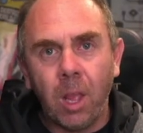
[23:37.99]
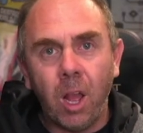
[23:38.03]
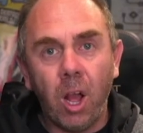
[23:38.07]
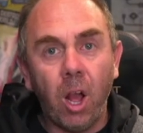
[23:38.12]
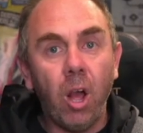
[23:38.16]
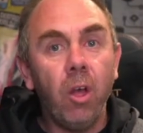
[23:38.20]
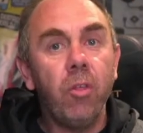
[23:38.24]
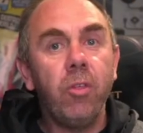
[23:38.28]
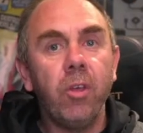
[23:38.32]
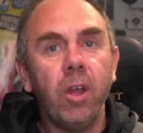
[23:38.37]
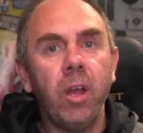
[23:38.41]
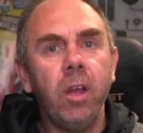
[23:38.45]

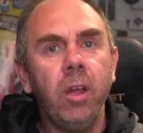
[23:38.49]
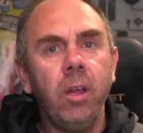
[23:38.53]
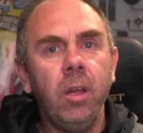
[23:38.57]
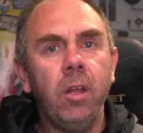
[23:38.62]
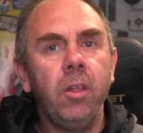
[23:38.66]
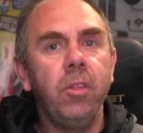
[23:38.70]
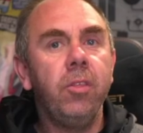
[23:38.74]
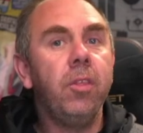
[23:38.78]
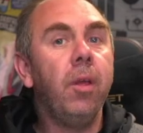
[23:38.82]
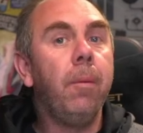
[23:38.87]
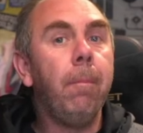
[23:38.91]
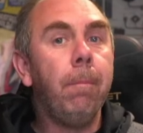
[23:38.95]
other
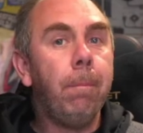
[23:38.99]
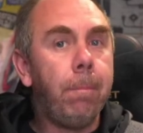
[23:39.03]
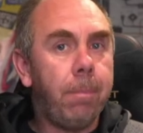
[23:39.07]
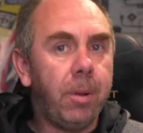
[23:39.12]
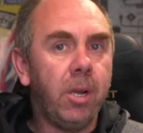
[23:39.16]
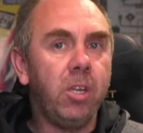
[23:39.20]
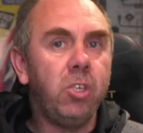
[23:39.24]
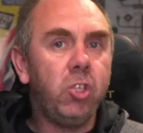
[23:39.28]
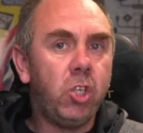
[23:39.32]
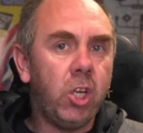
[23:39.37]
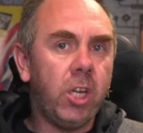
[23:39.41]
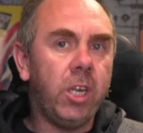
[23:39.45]
than
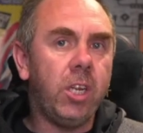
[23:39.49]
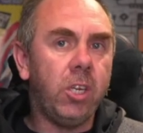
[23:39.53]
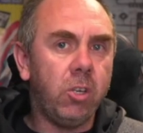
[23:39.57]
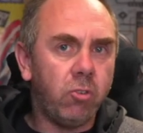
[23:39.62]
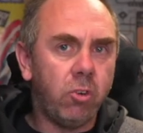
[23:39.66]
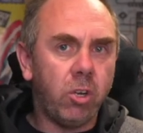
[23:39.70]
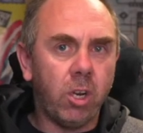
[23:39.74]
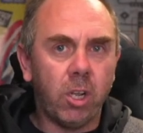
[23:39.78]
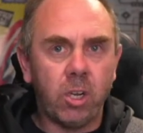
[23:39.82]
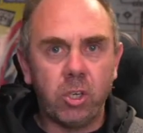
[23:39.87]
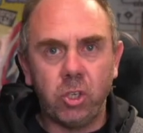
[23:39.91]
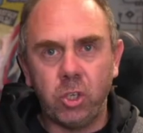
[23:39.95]
budget
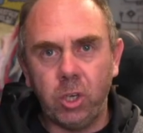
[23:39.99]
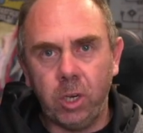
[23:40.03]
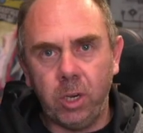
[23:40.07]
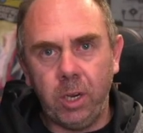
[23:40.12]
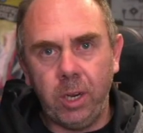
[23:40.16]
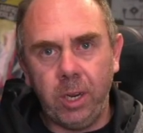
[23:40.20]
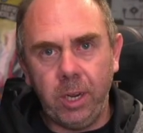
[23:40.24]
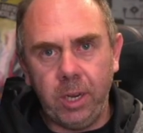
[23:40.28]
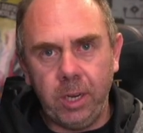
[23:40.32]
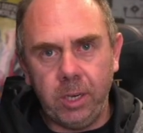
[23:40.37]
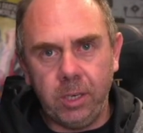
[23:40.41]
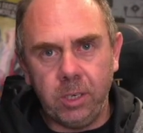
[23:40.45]
introduction
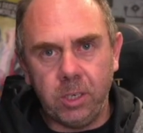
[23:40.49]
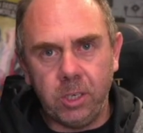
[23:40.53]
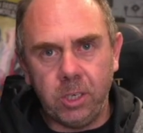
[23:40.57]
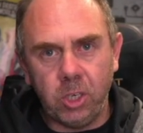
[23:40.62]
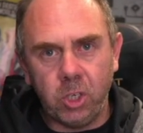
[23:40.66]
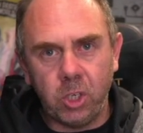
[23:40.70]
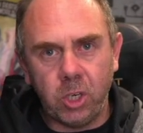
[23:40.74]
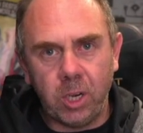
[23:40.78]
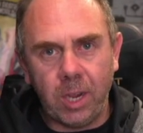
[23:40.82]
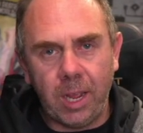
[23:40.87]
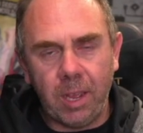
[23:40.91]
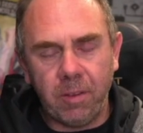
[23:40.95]
into
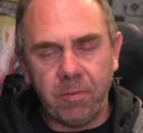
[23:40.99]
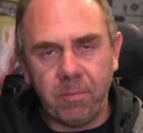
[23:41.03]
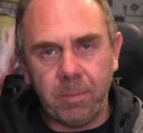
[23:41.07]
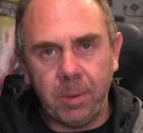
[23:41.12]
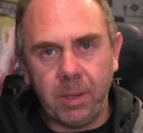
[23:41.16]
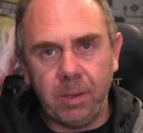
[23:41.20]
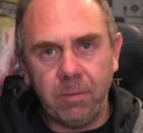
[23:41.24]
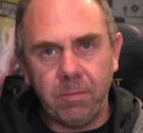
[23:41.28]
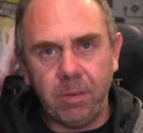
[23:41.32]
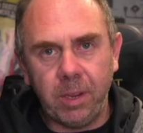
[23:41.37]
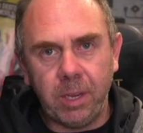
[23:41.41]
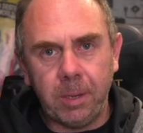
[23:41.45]
digital
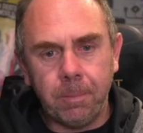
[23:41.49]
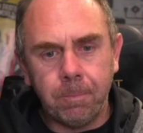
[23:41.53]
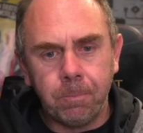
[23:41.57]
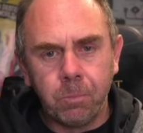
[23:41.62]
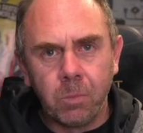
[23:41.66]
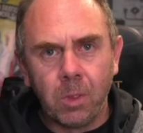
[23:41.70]
FPV.